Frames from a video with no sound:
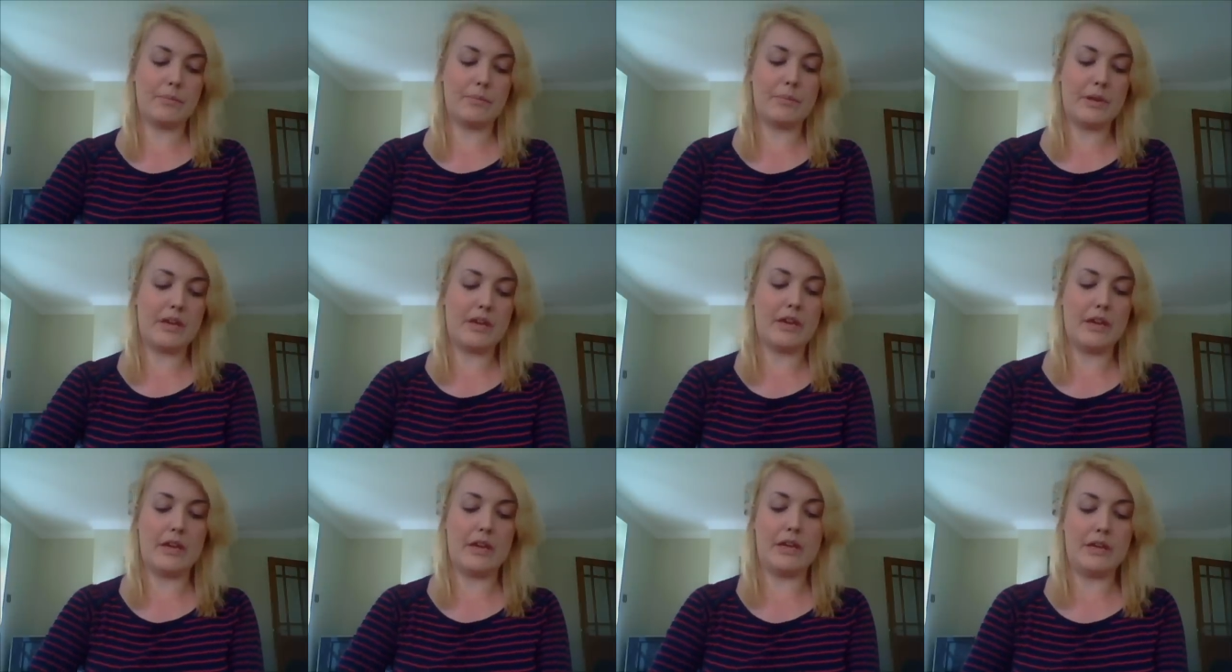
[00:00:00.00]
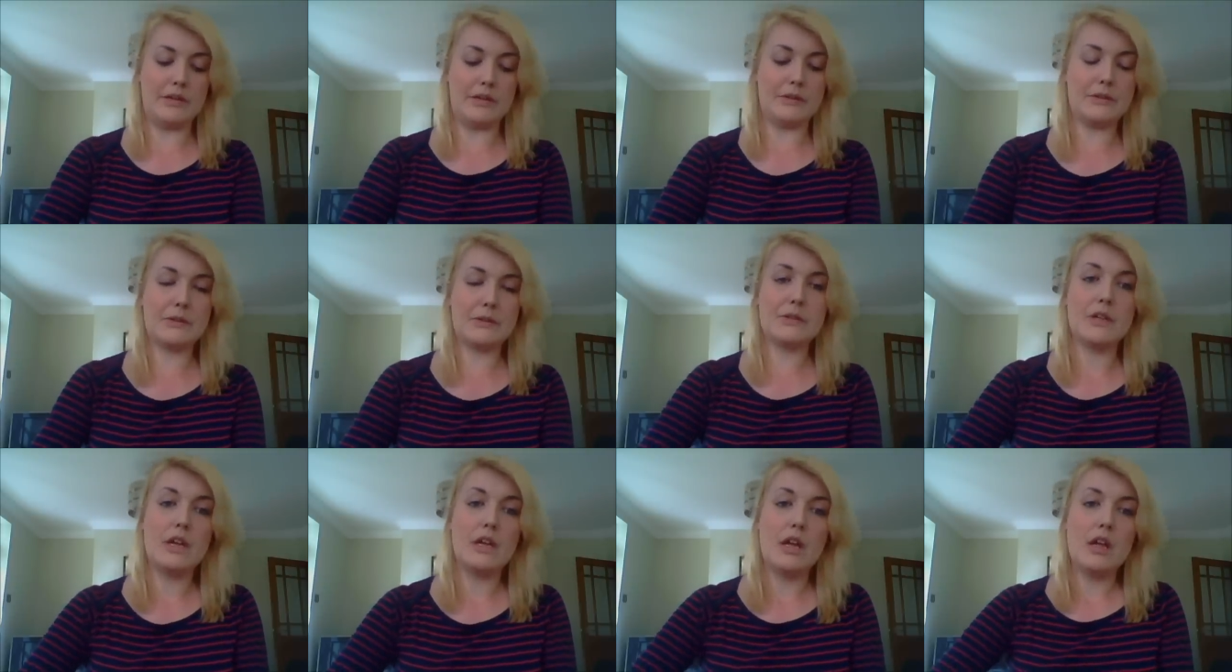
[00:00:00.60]
because
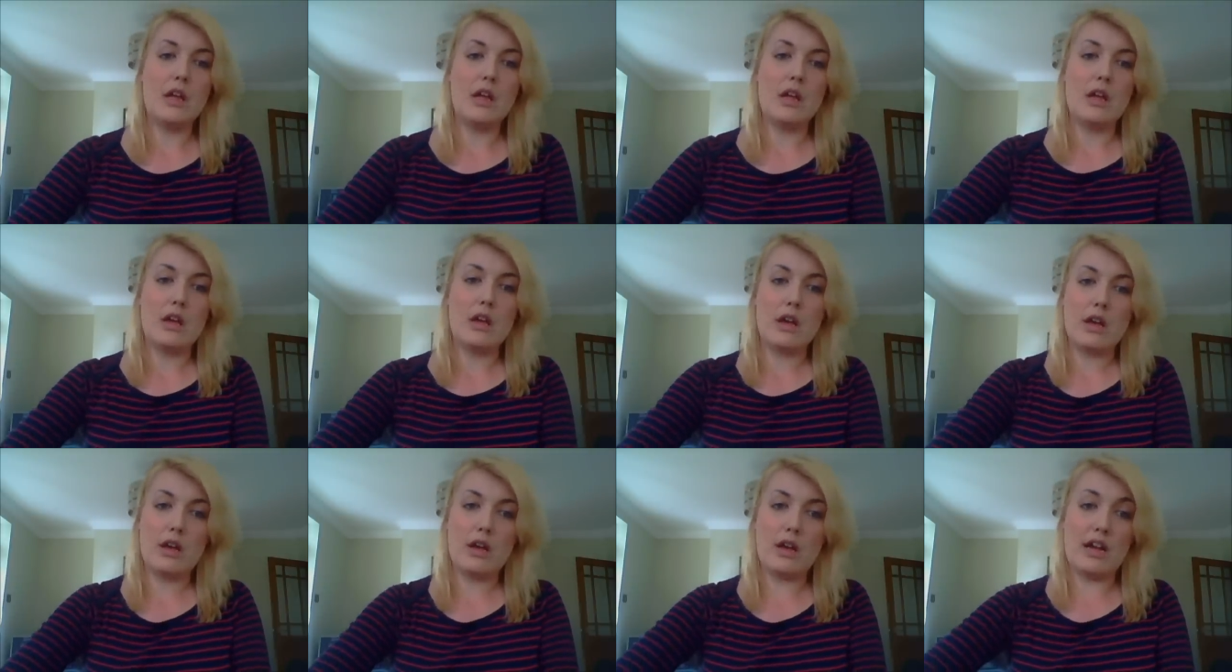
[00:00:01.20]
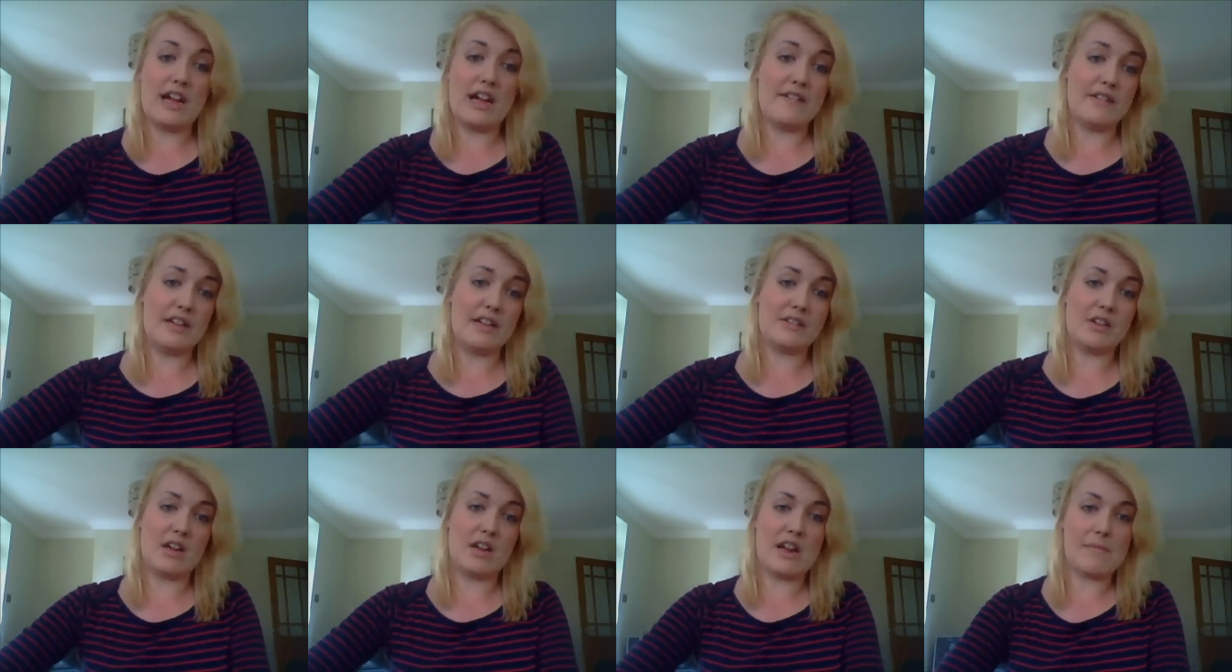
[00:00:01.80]
I haven't
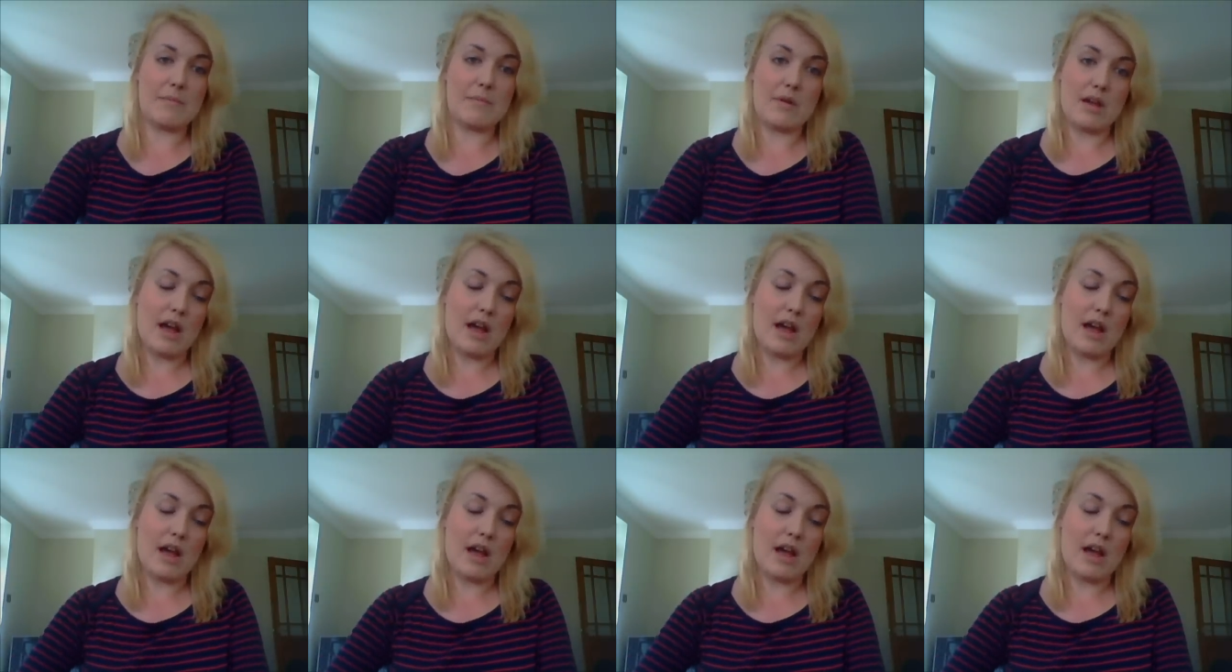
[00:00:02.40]
had time.